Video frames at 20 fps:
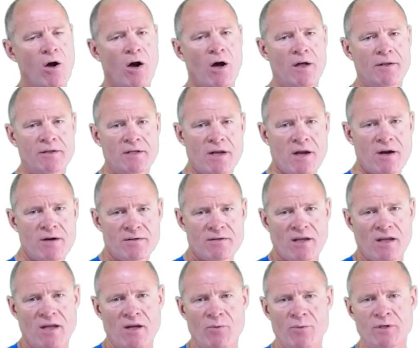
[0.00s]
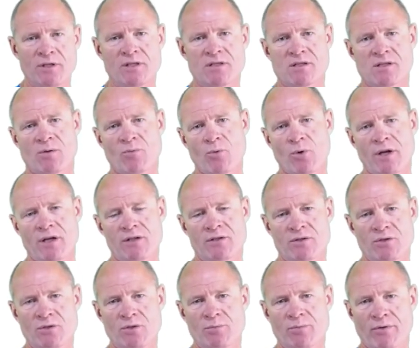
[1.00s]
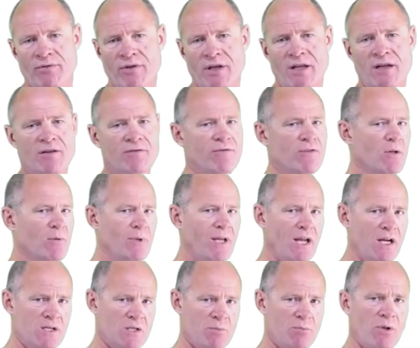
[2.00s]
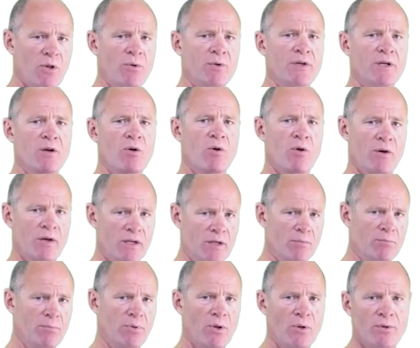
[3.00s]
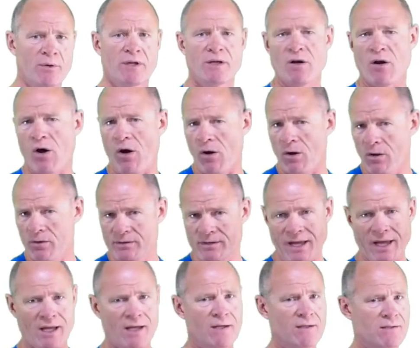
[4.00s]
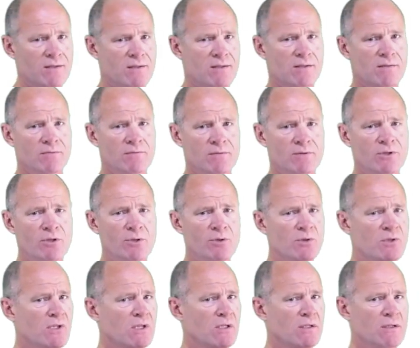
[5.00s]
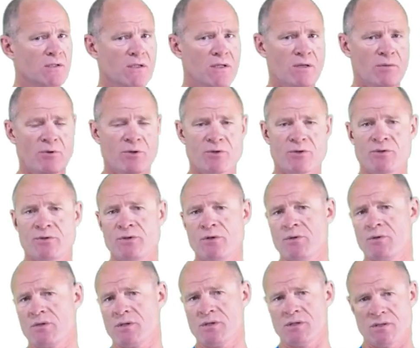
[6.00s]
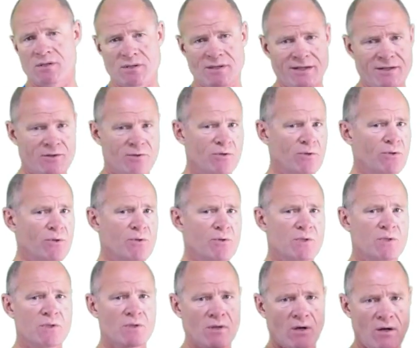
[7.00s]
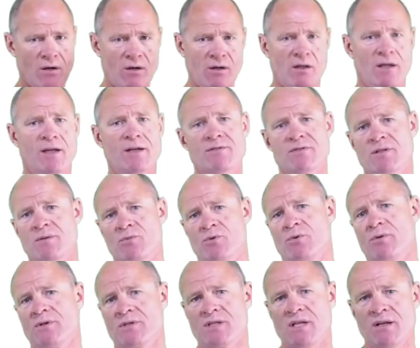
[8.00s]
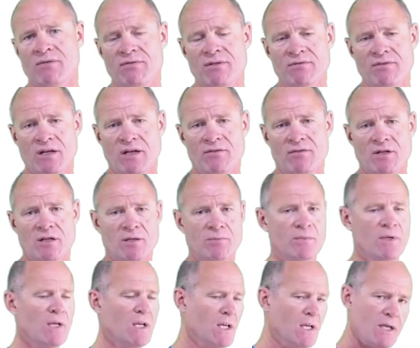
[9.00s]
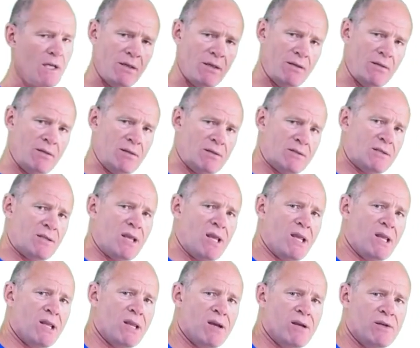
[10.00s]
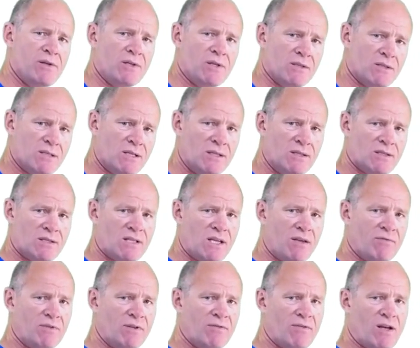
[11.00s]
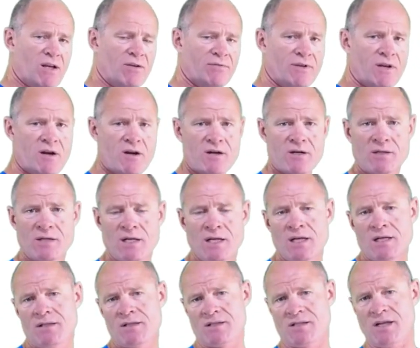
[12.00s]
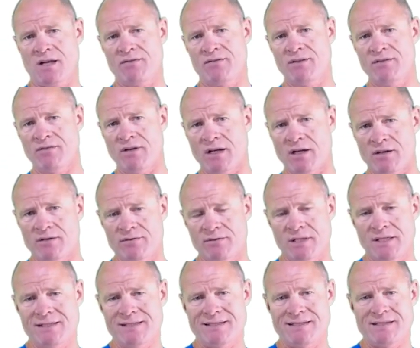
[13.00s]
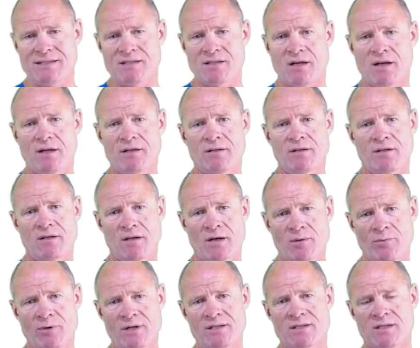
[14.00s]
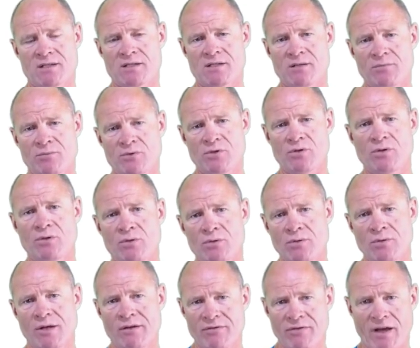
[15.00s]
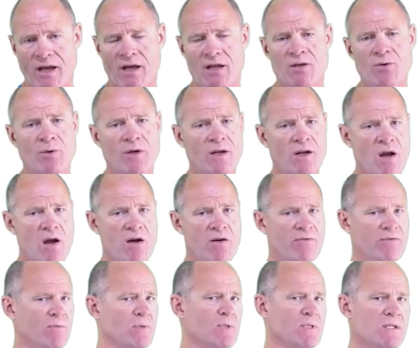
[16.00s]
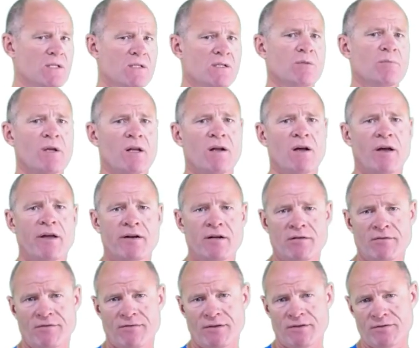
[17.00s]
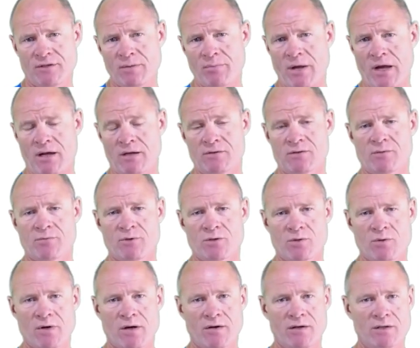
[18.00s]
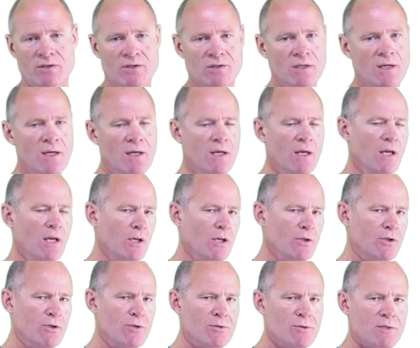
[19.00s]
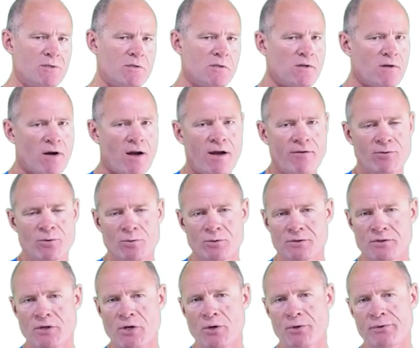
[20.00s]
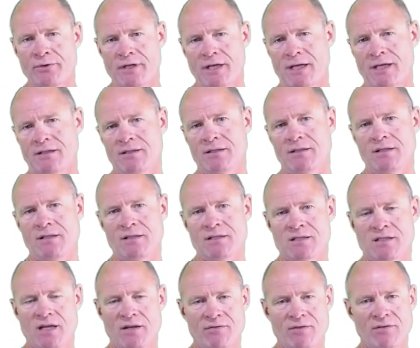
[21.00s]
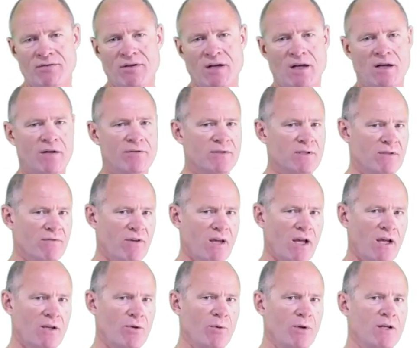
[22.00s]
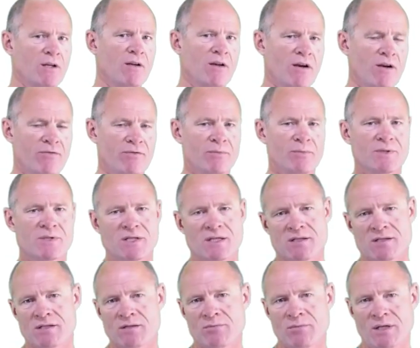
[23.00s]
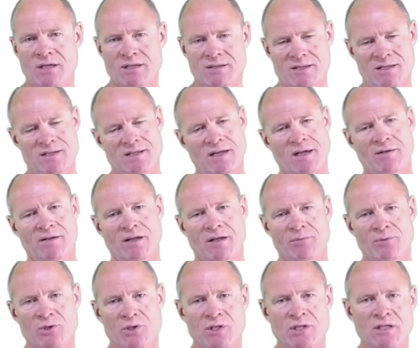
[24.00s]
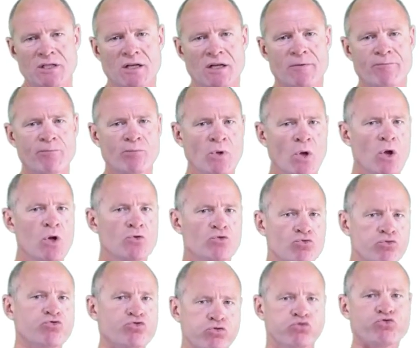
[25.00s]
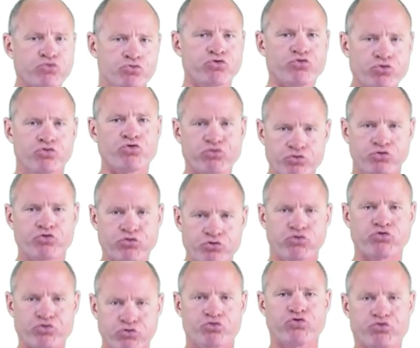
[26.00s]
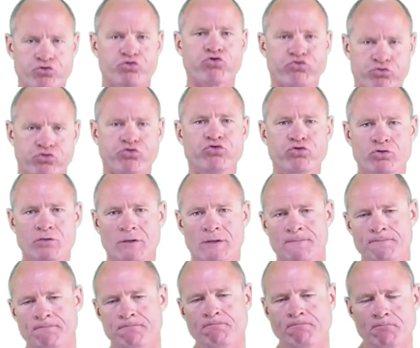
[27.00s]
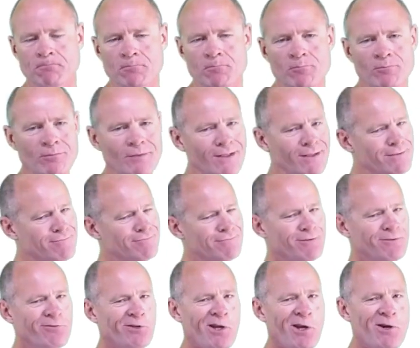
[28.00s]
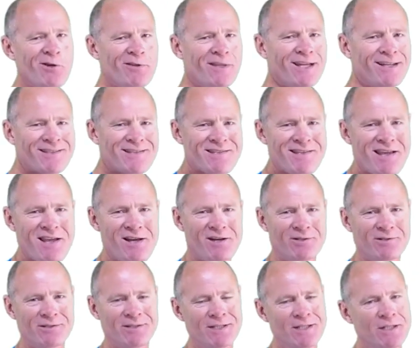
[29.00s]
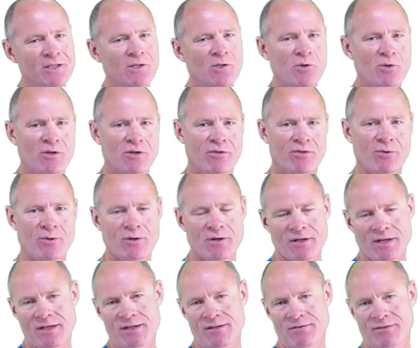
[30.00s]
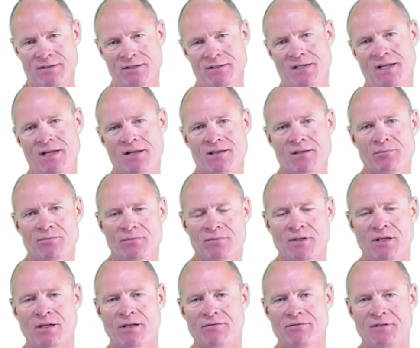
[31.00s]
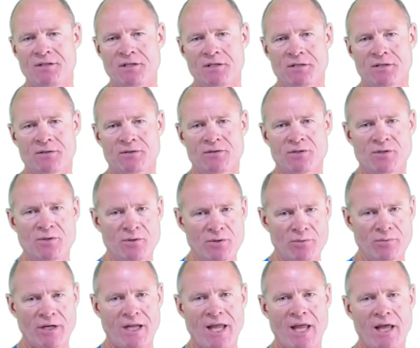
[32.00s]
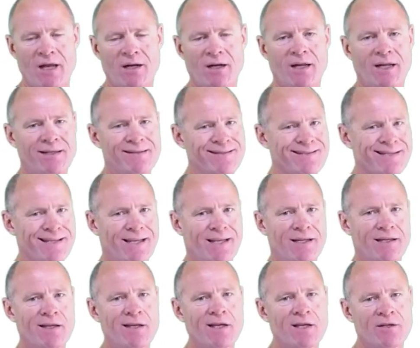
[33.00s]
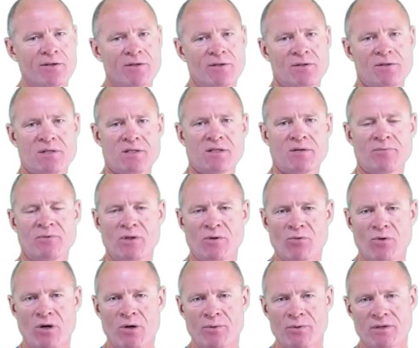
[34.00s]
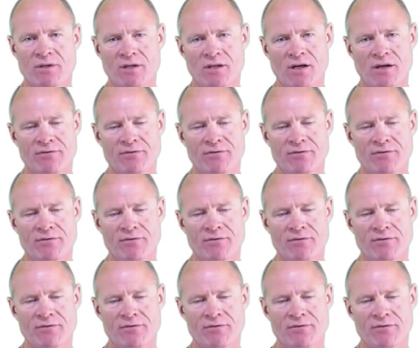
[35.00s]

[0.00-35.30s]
On the air tank, we need some way to prevent it from exploding or imploding. All tanks used in commercial uses and industrial uses all have some sort of safety valve on them. This tank here, you can see the safety valve here. The safety valve is designed on an air brake system to evacuate air from the system at 150 pounds per square inch. You as the driver will know that the safety valve is evacuating air from the system because they sound like a machine gun. If you hear that sound, you can authoritatively take the vehicle to your mechanic and say there is something wrong with the